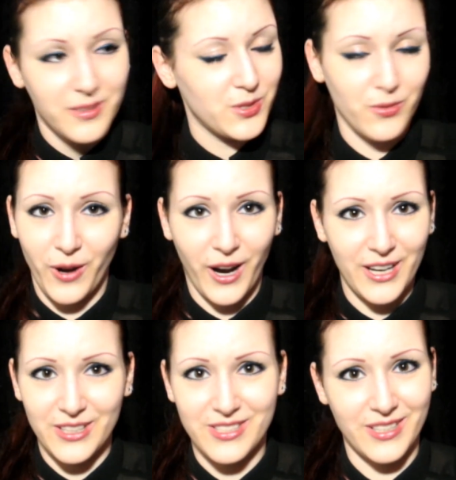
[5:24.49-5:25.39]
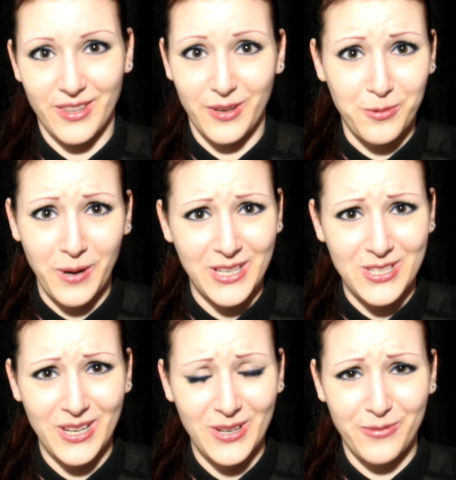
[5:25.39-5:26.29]
to find the right
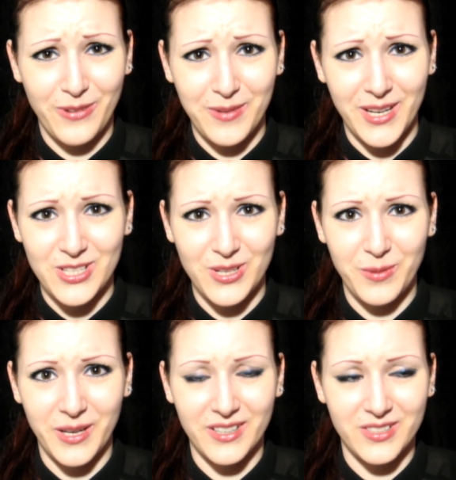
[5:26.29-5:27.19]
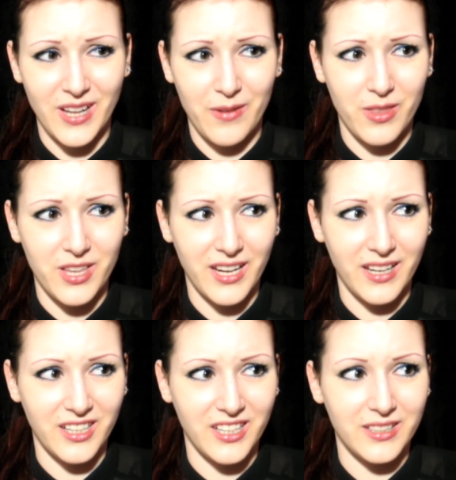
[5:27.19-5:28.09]
shade of foundation because
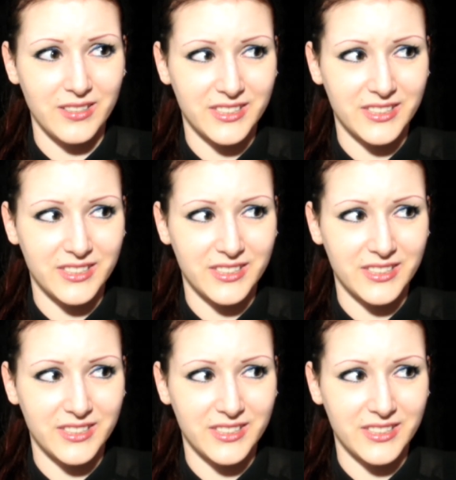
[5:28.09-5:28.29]
everything